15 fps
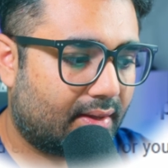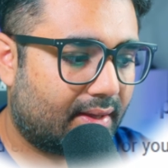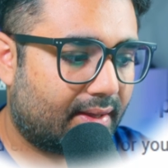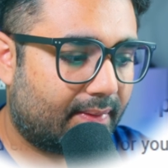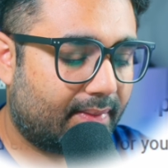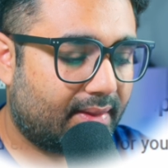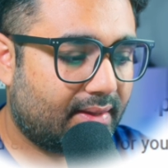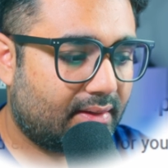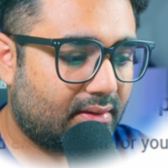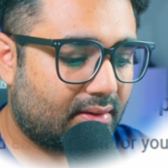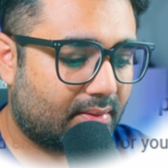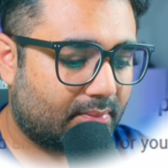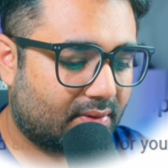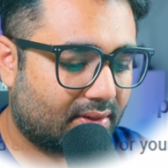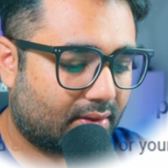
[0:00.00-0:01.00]
and then
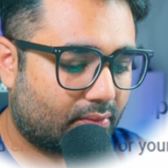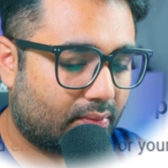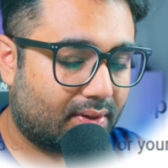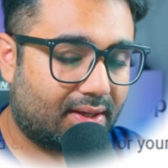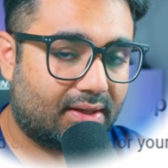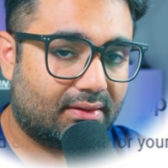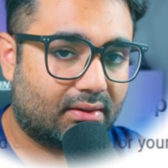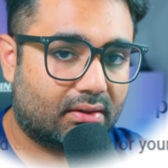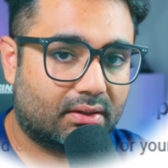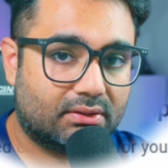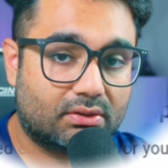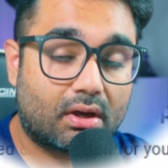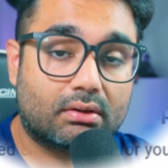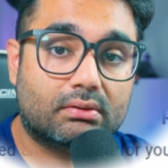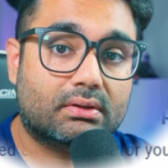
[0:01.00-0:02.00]
I'm going to create a
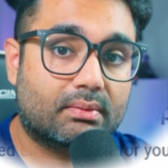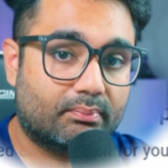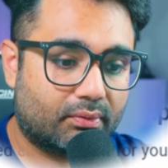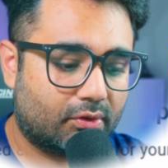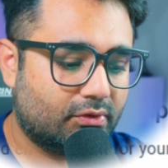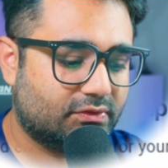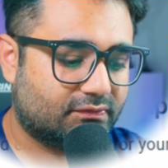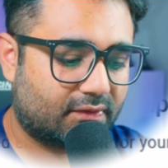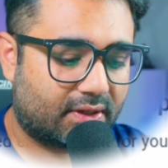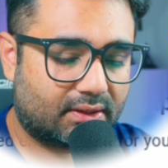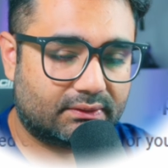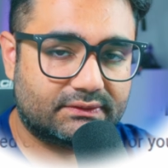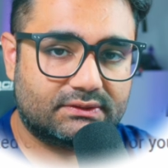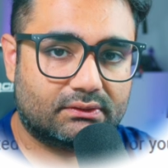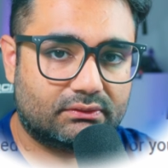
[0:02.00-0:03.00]
Docker Compose
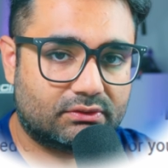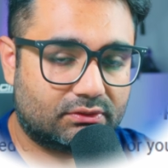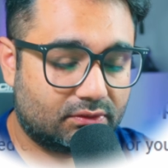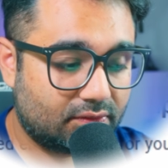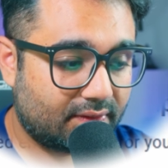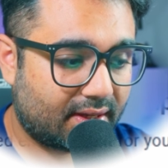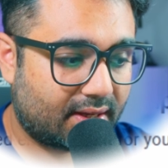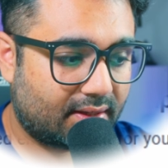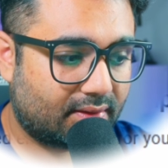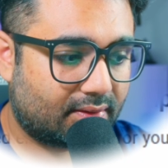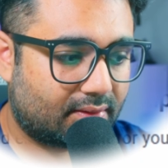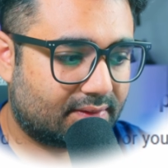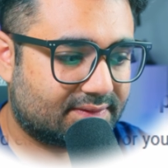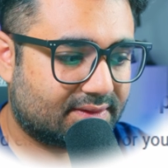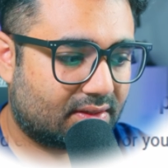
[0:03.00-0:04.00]
file. So to do that,
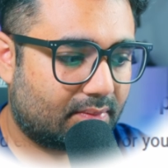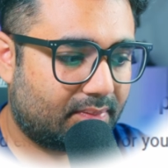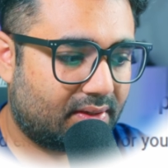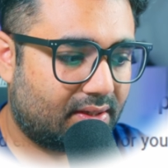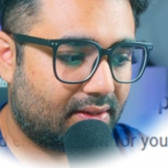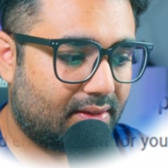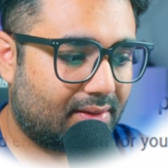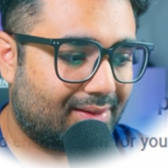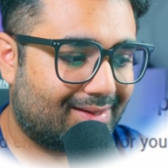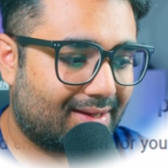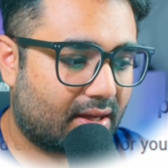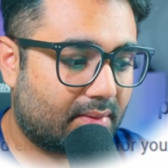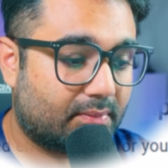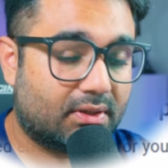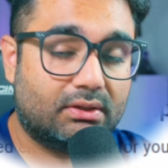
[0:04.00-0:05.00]
it's going to be
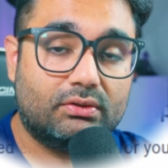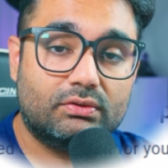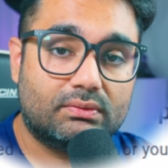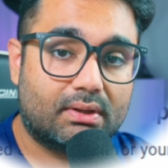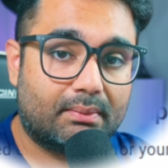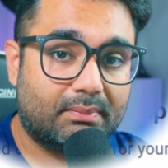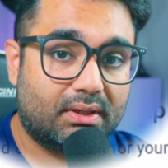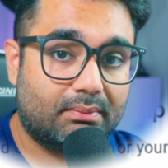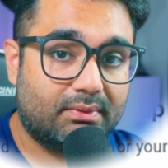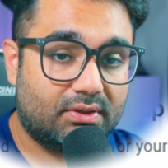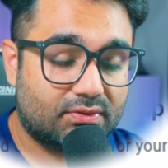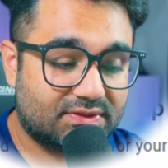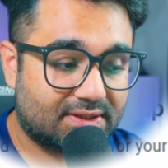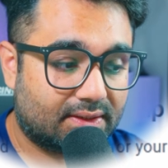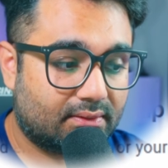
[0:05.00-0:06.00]
I'm going to be
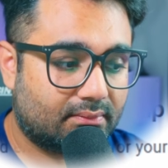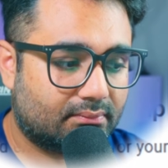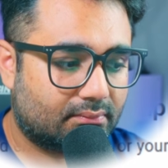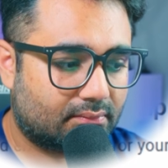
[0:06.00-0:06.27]
using